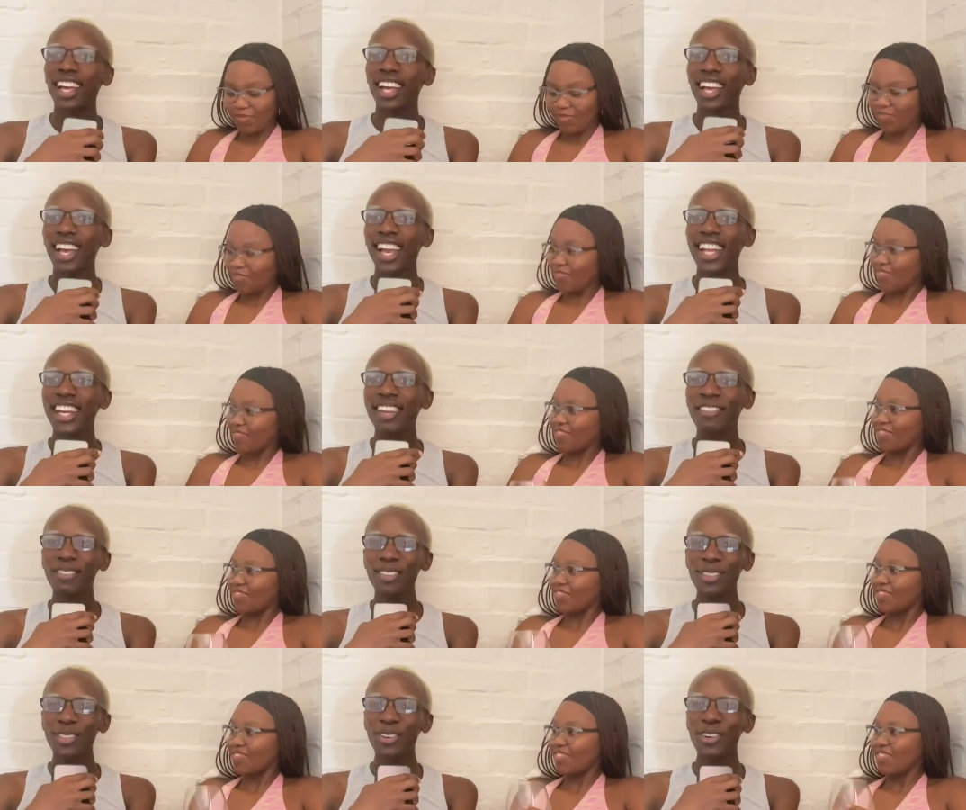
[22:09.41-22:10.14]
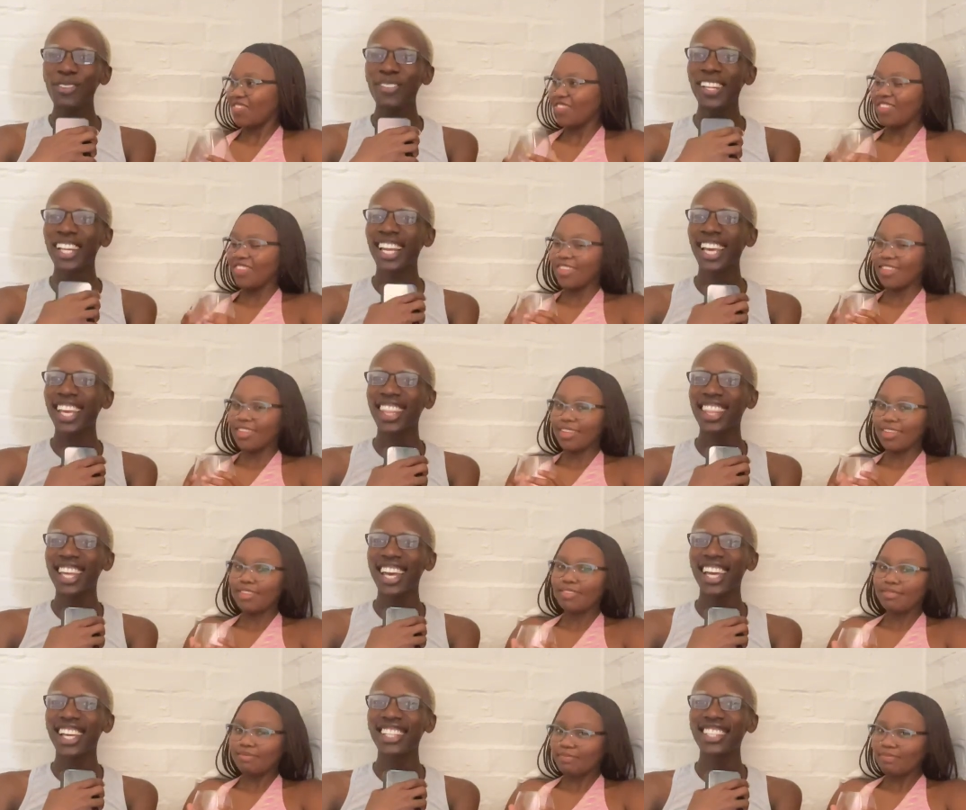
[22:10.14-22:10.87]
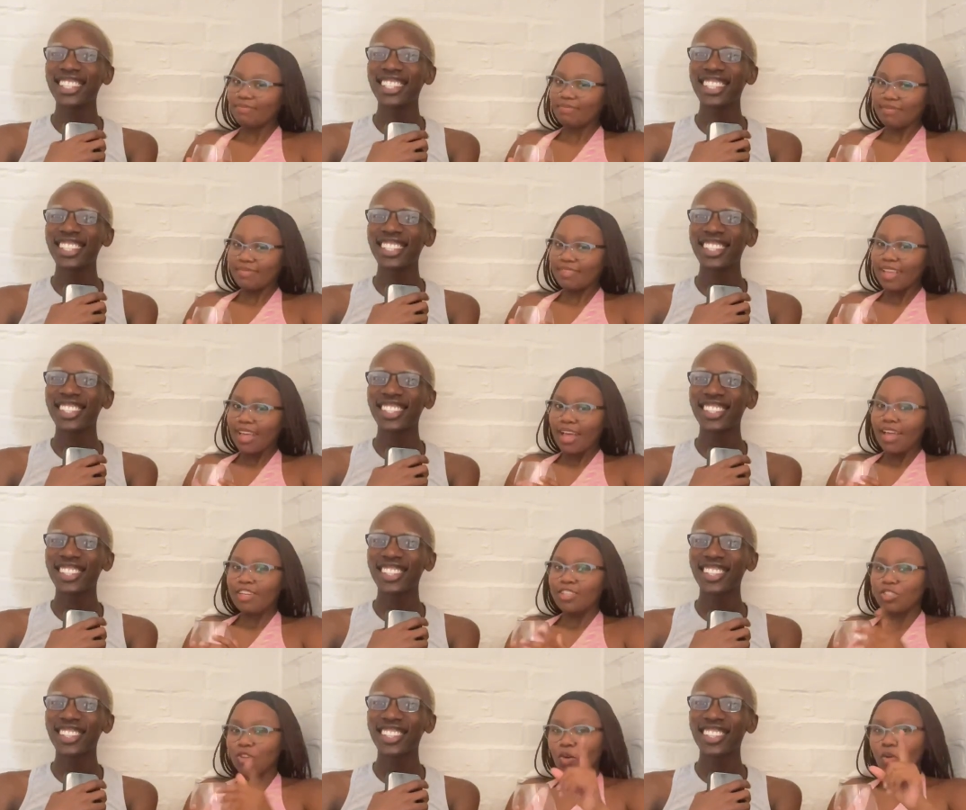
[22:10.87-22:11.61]
Speaker 1: I never thought of it like that.
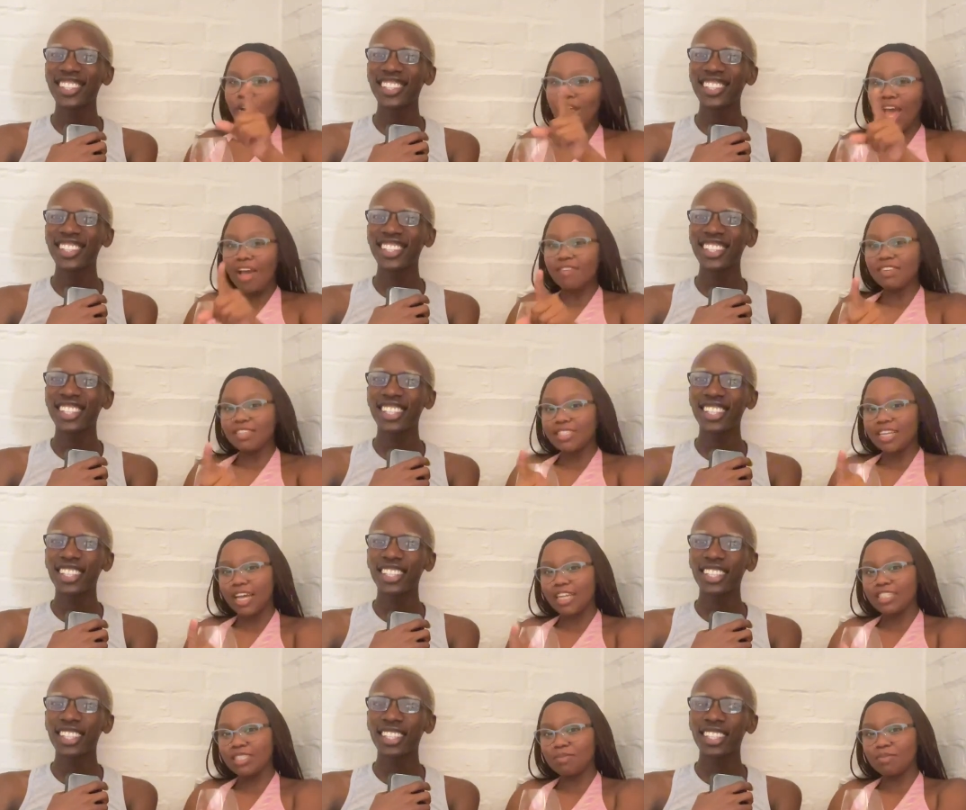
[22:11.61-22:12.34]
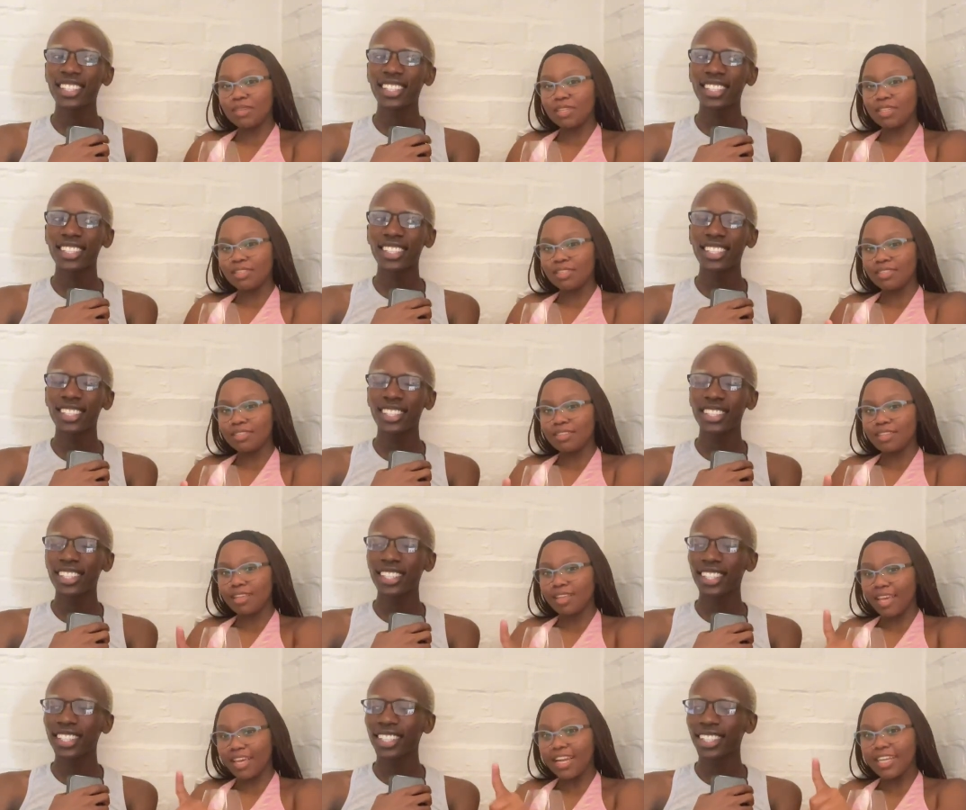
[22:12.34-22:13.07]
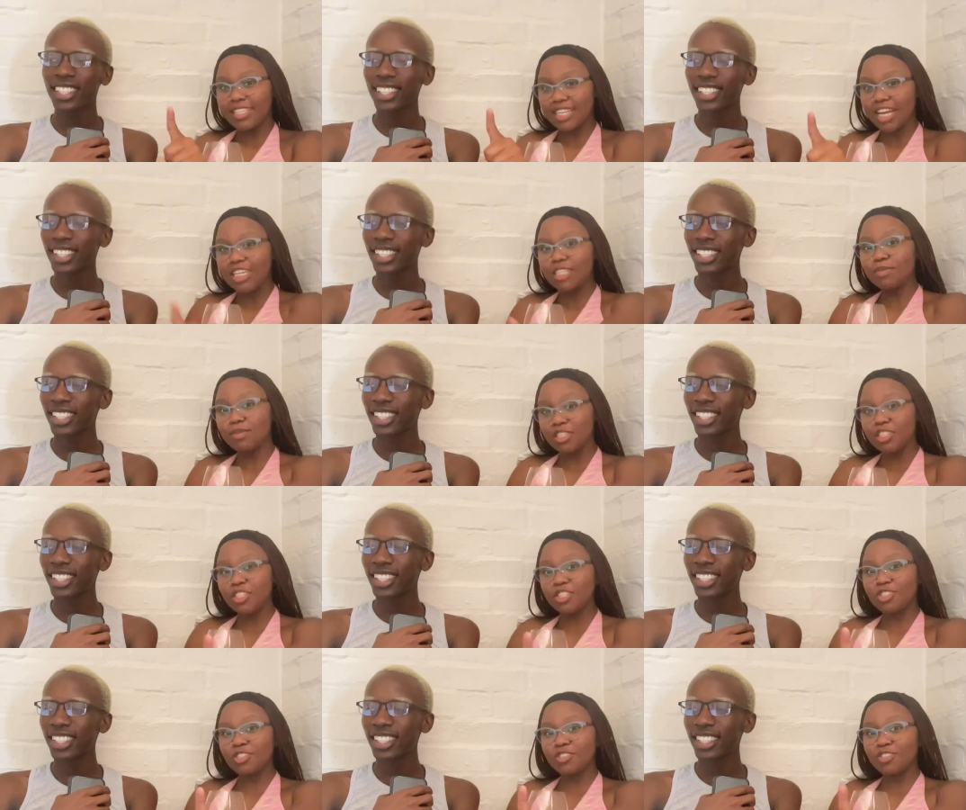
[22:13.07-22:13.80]
Don't have attachments. Get attachment
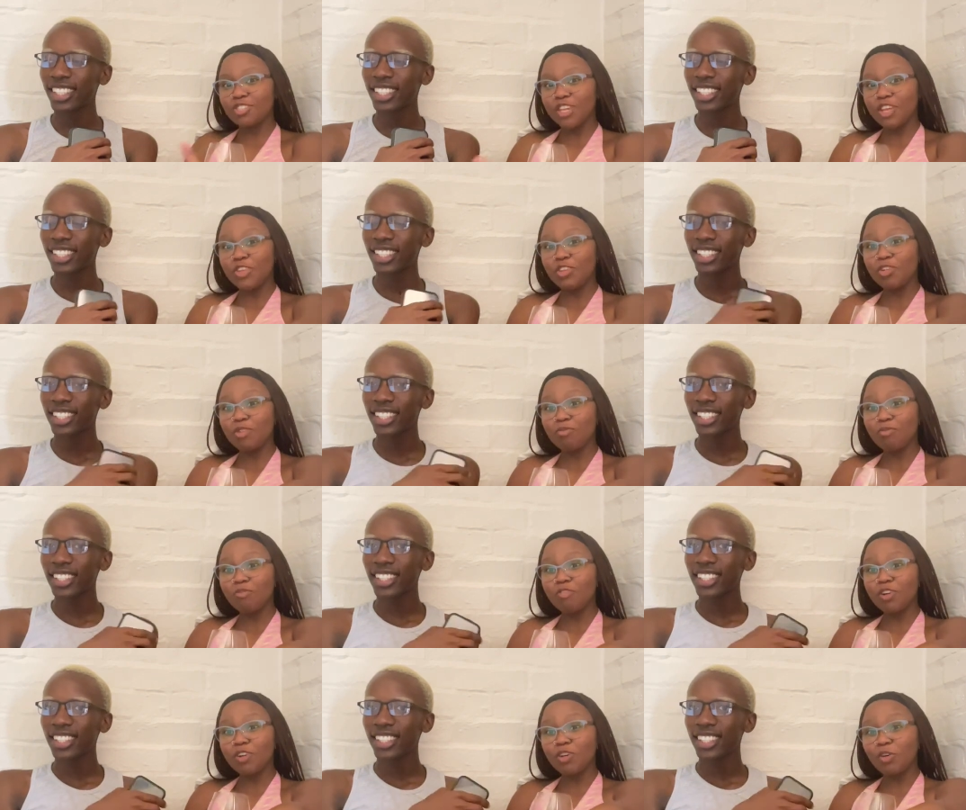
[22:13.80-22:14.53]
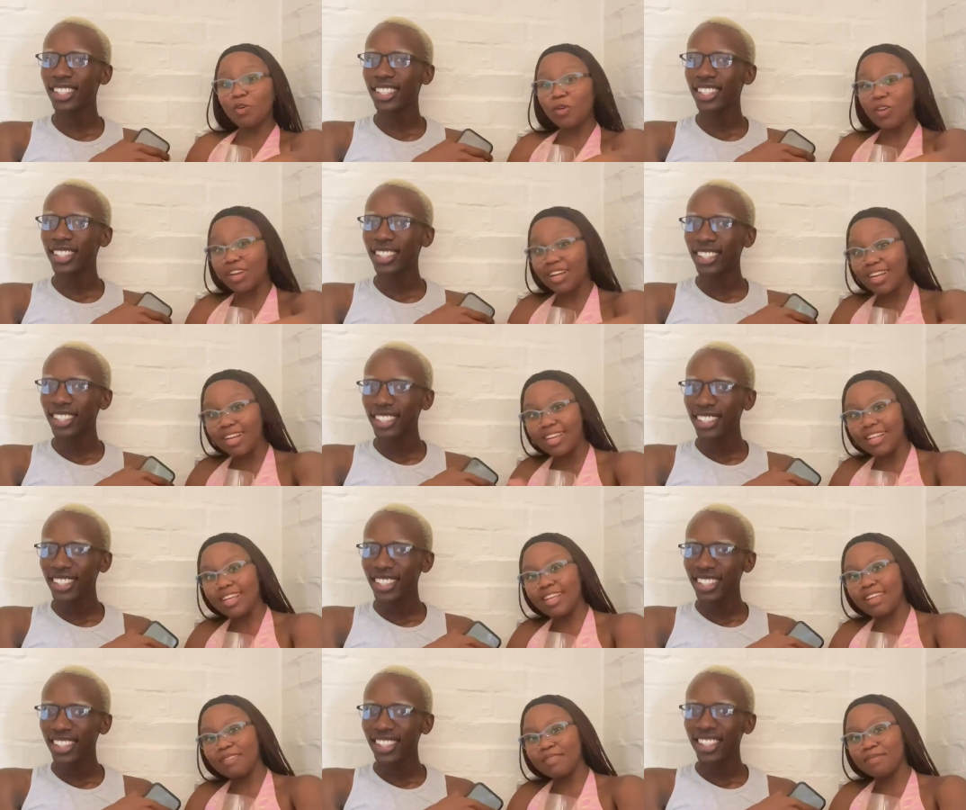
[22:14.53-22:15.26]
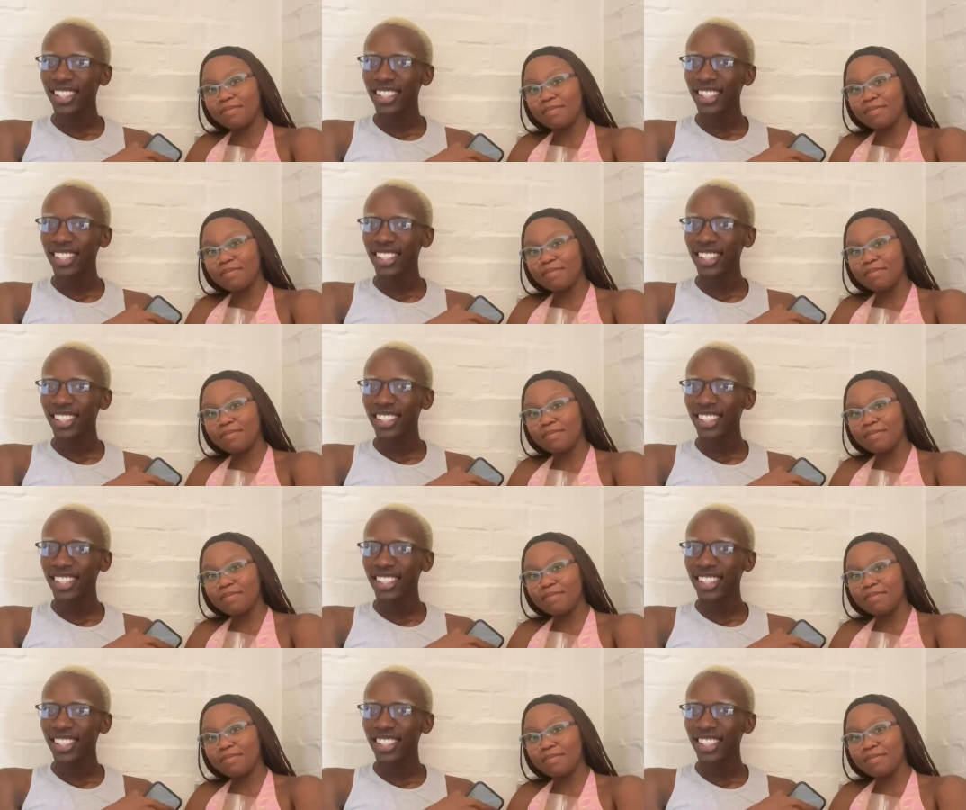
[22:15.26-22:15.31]
issues and you'll move on quickly.